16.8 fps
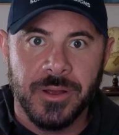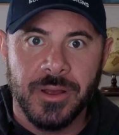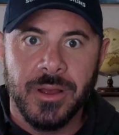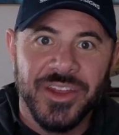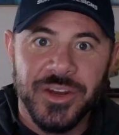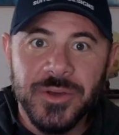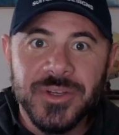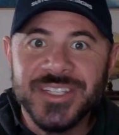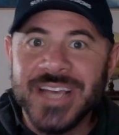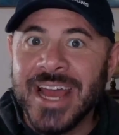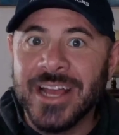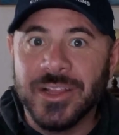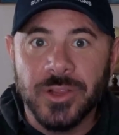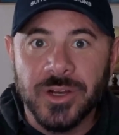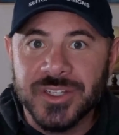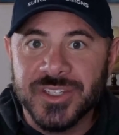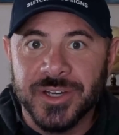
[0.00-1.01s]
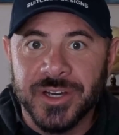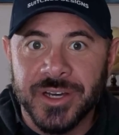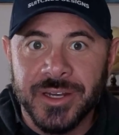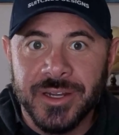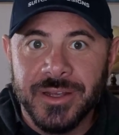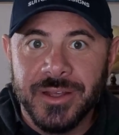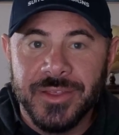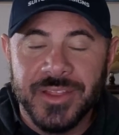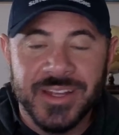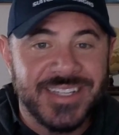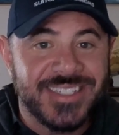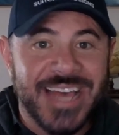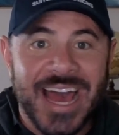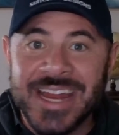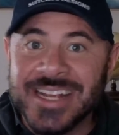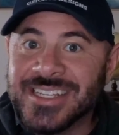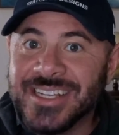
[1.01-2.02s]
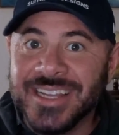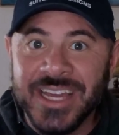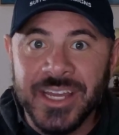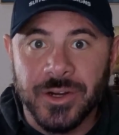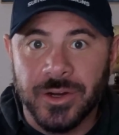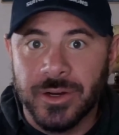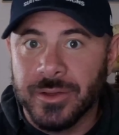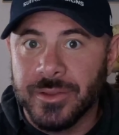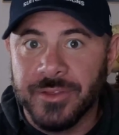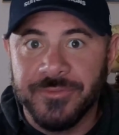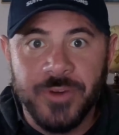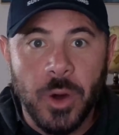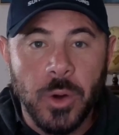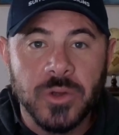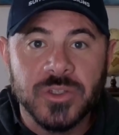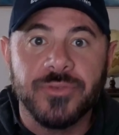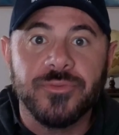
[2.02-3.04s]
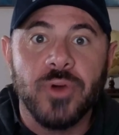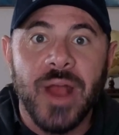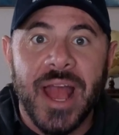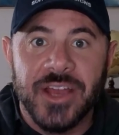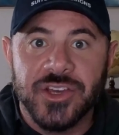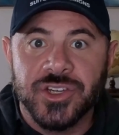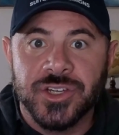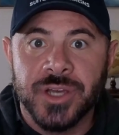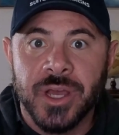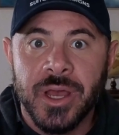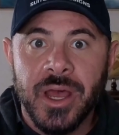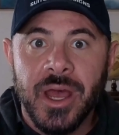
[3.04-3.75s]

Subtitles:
The new site looks good. The design is cleaner. The photos are fresh.